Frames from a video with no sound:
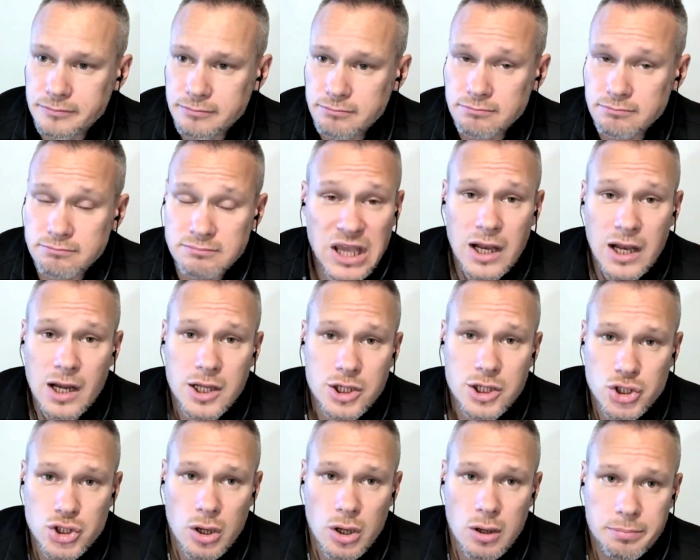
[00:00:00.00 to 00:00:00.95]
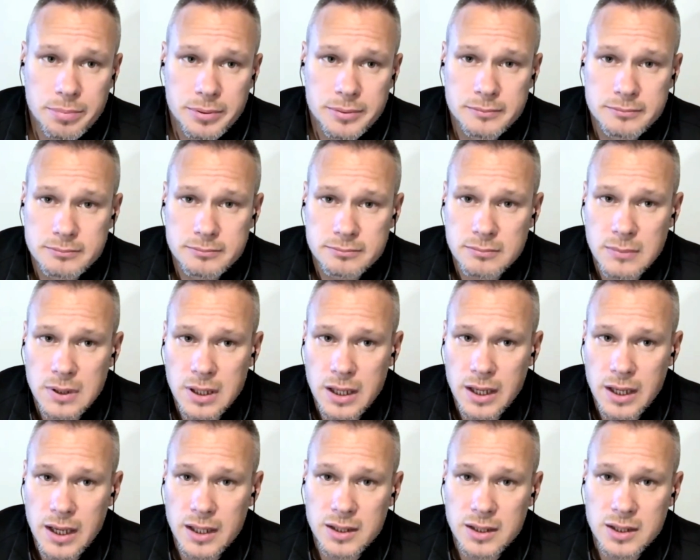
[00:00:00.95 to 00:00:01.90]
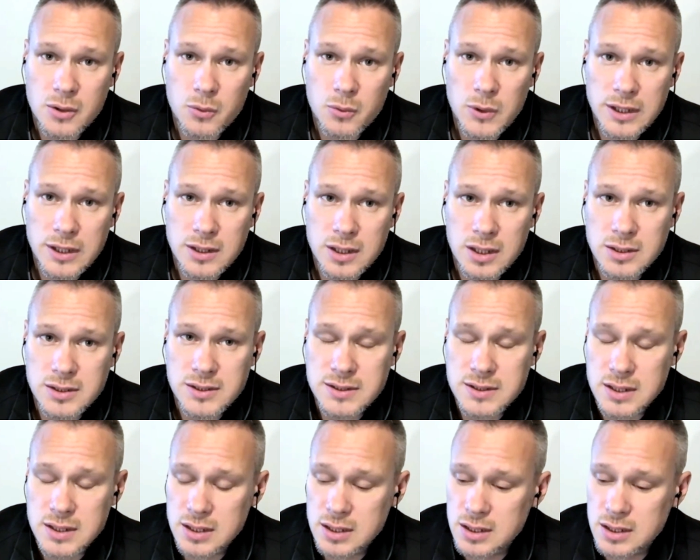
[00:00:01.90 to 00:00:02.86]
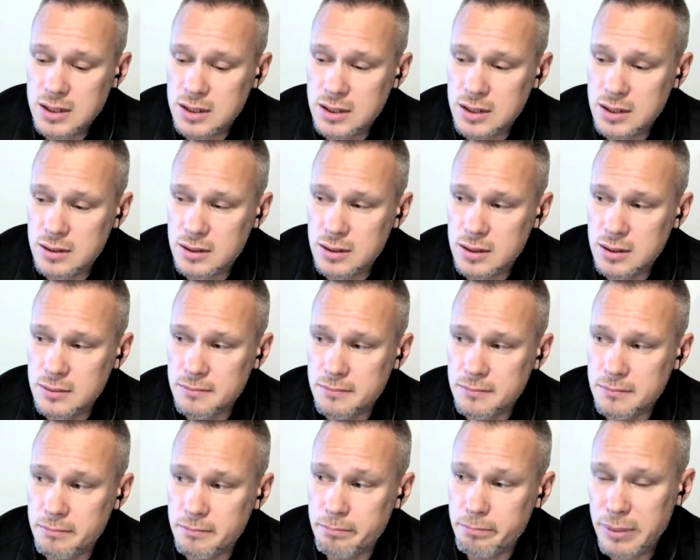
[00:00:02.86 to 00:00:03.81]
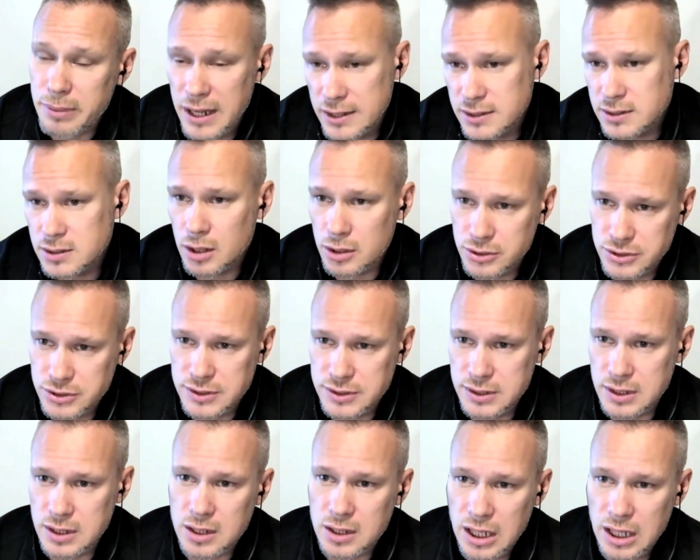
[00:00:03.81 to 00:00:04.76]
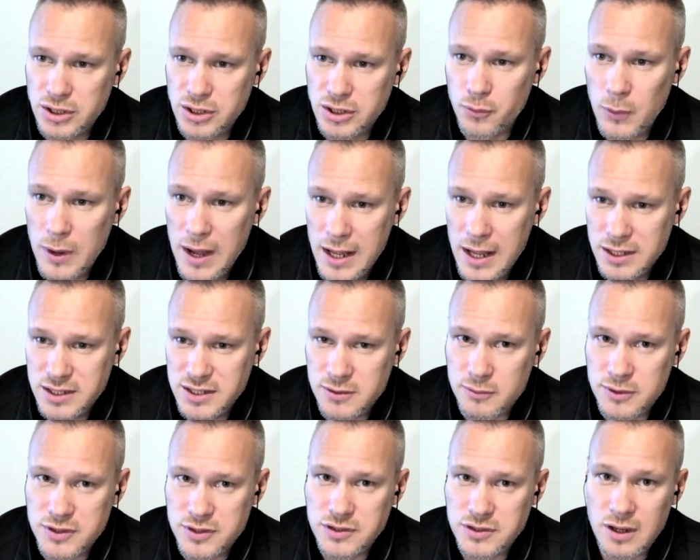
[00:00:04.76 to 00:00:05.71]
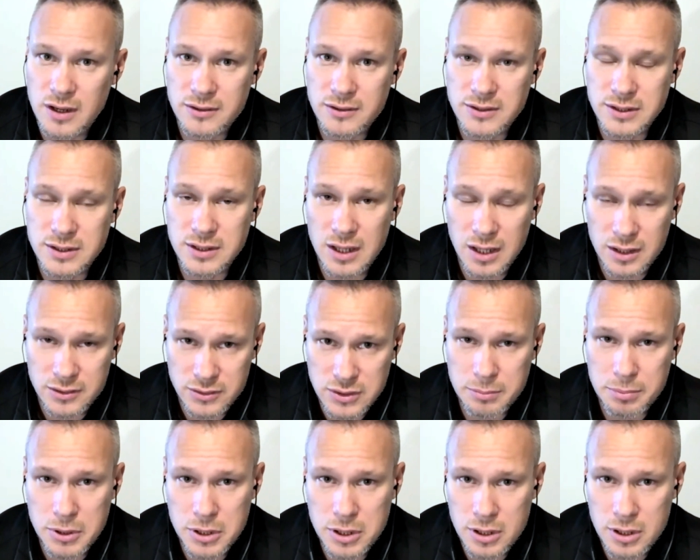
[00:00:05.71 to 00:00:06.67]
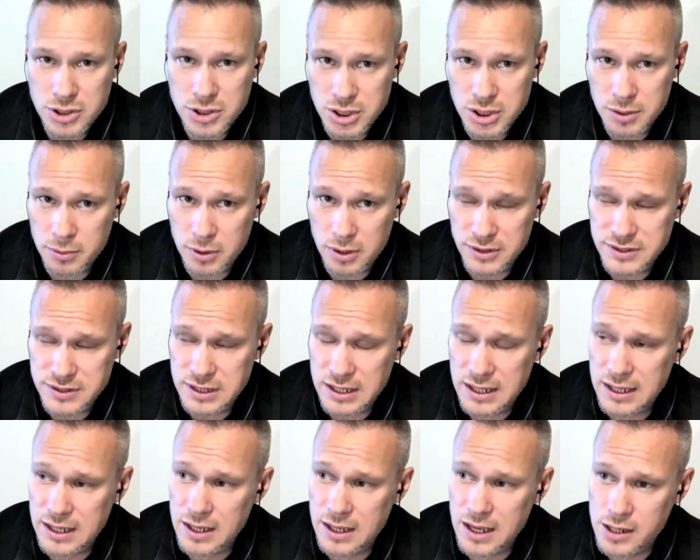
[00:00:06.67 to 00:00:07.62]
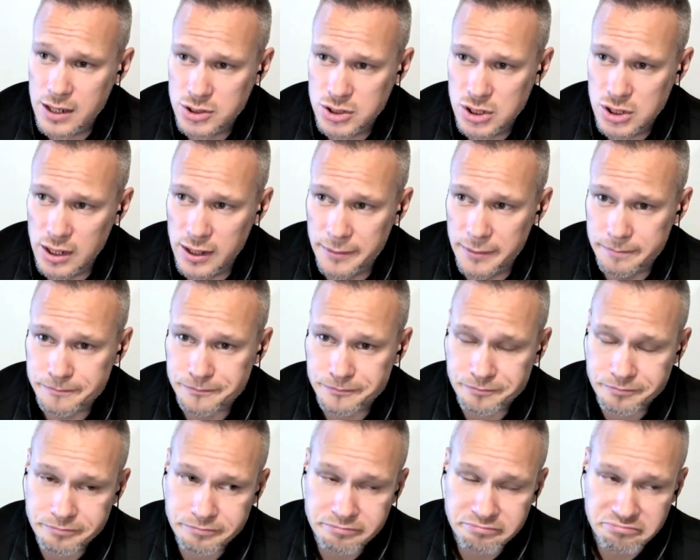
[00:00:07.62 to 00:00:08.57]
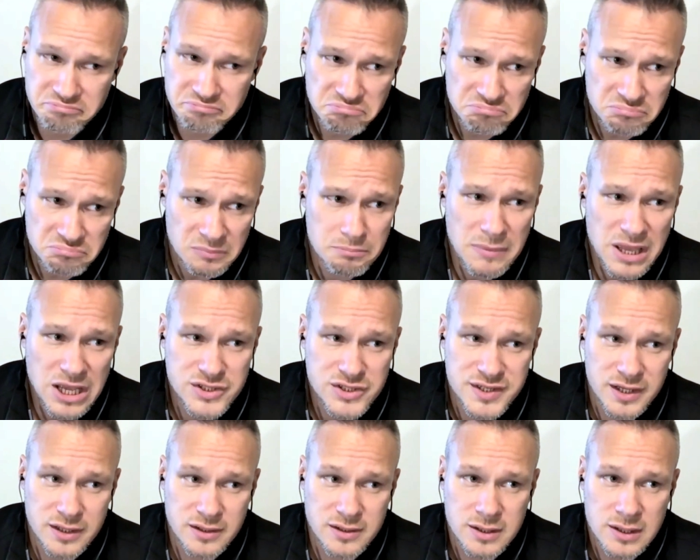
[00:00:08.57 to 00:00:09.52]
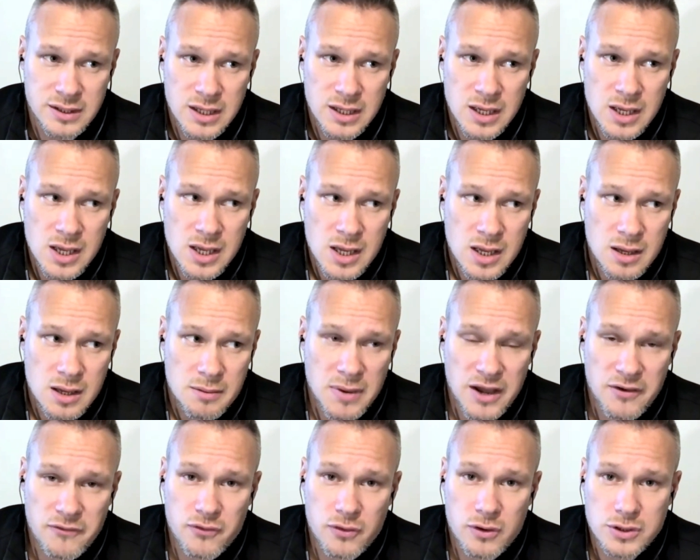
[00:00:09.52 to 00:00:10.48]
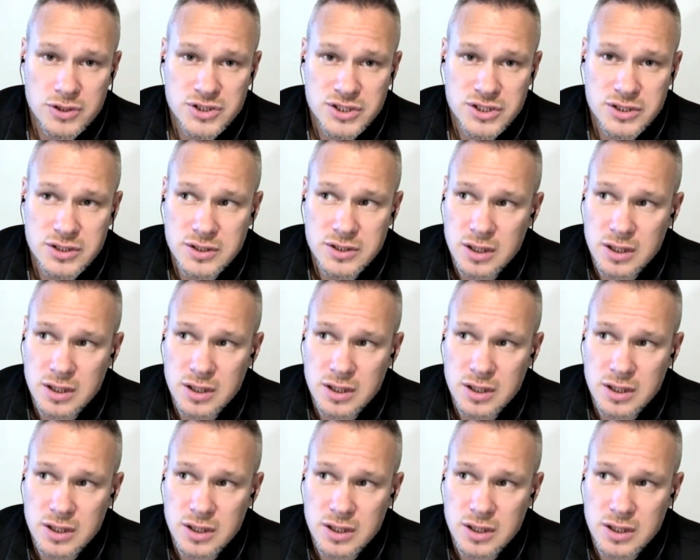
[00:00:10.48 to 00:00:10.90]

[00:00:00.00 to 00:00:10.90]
daily job and quit it, but not at once with starting entrepreneurship, because I actually mixed my first